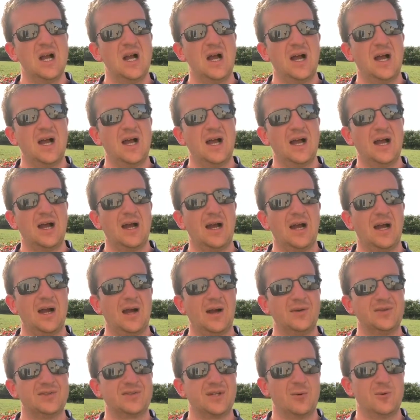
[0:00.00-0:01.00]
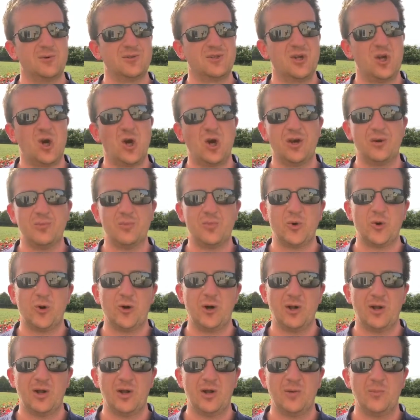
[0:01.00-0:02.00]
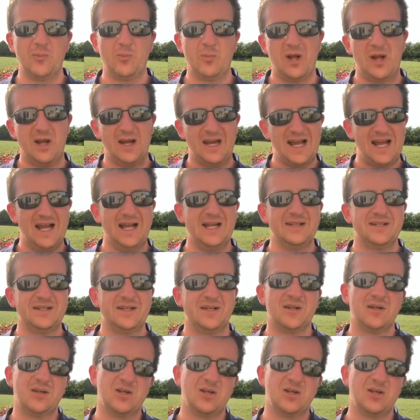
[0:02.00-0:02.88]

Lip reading: someone's gone and bought a land,